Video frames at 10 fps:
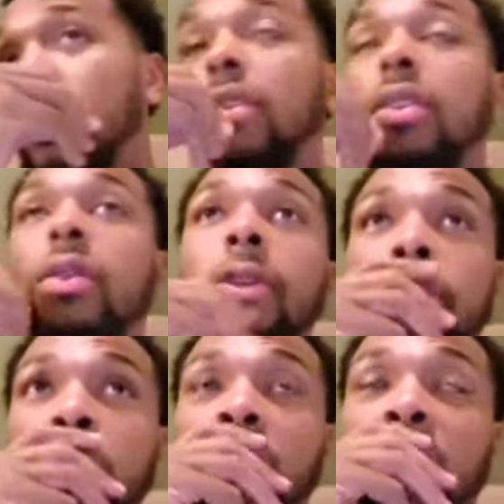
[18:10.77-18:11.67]
that's a good
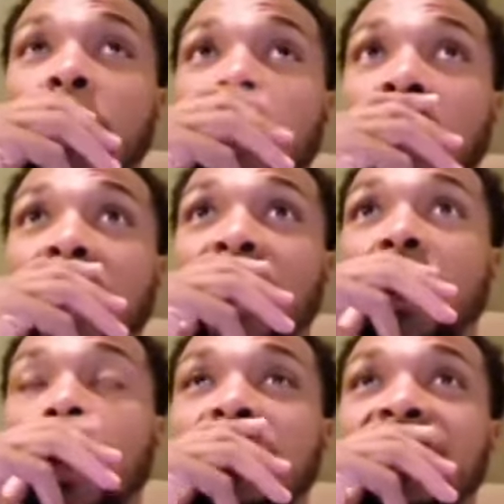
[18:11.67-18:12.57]
question. You know,
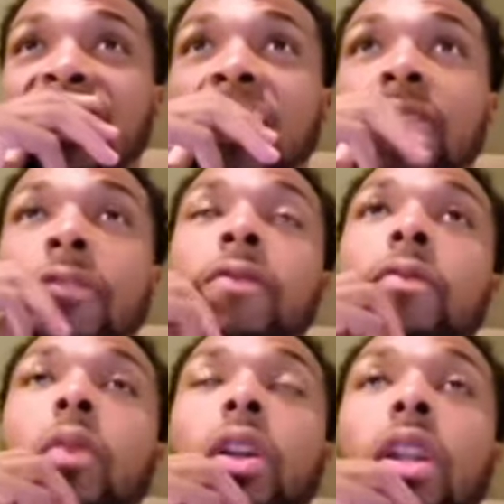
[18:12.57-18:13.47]
uh, I would say the,
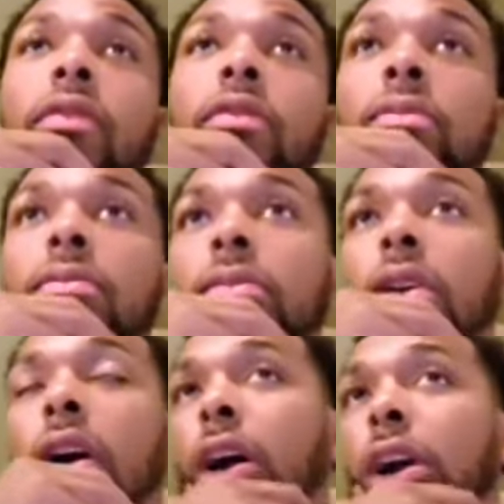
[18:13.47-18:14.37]
one of them
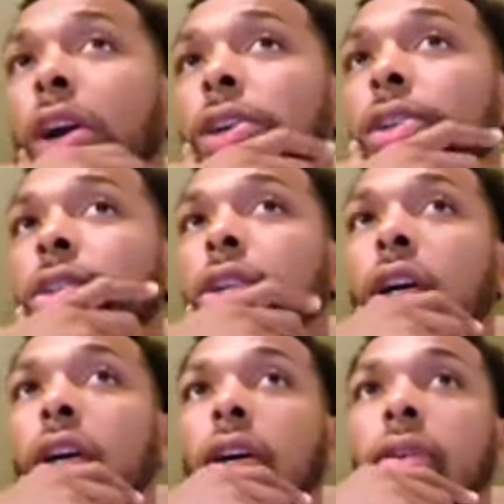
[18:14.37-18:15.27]
are,
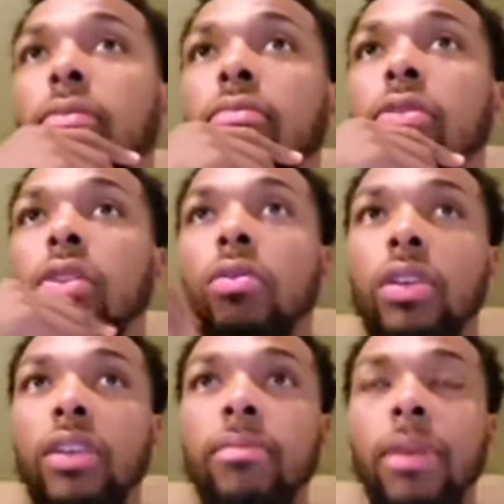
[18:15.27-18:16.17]
um, you
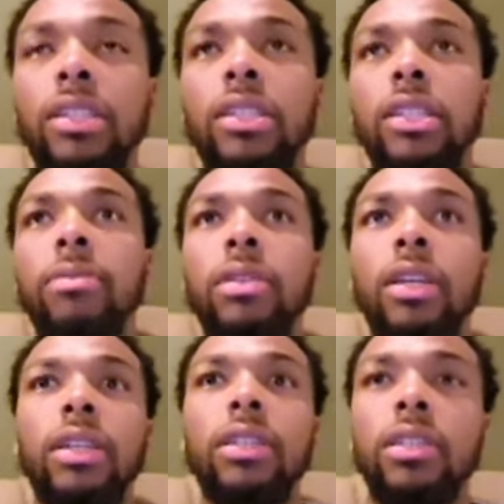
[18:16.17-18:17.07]
know, getting back to the N
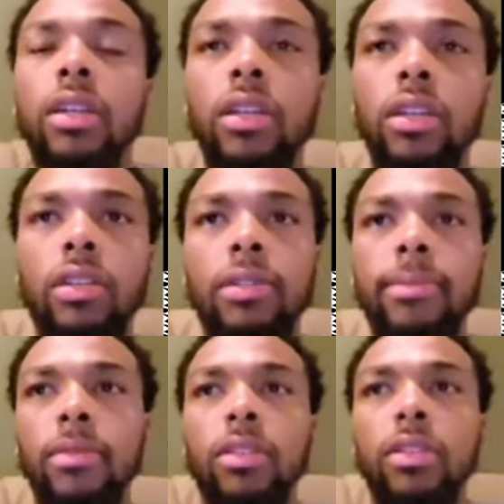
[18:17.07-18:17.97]
B A.
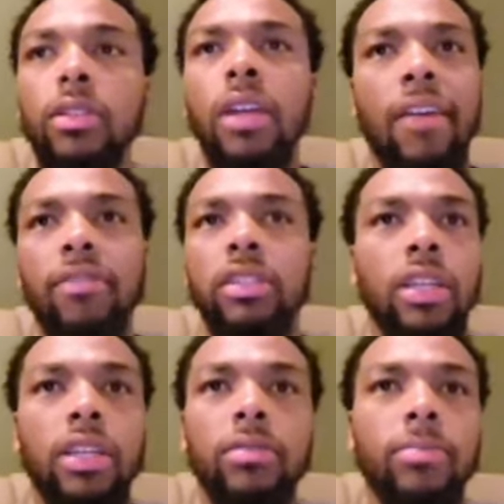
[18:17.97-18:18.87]
Um,
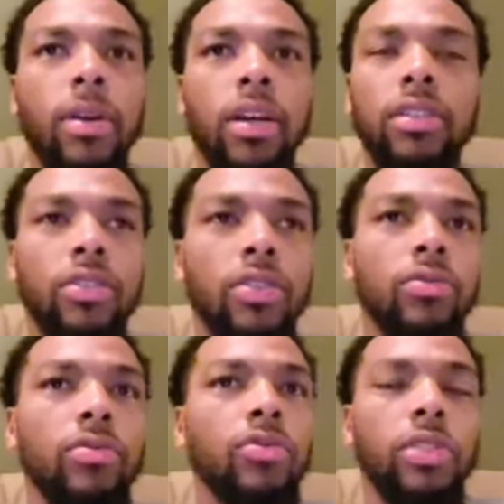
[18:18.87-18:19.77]
obviously, that's my, you
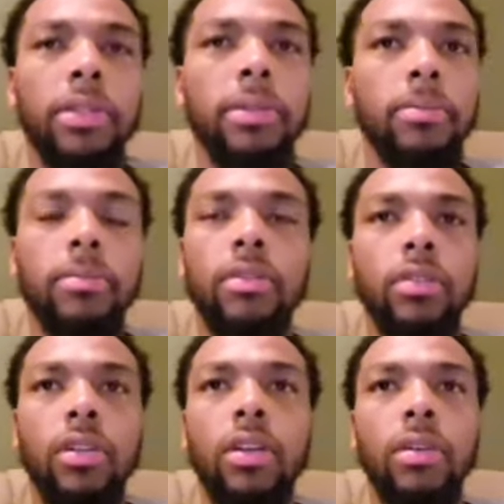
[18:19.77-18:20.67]
know,
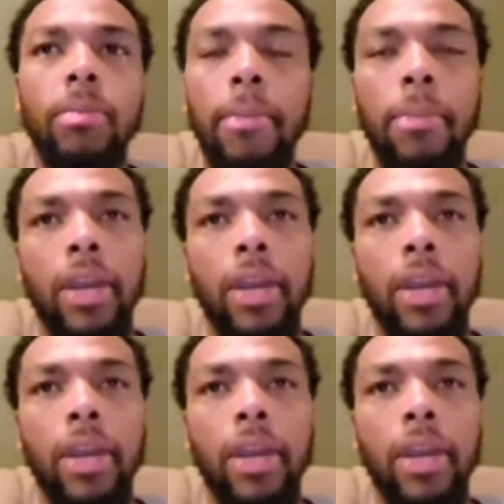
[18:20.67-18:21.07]
dreams, uh,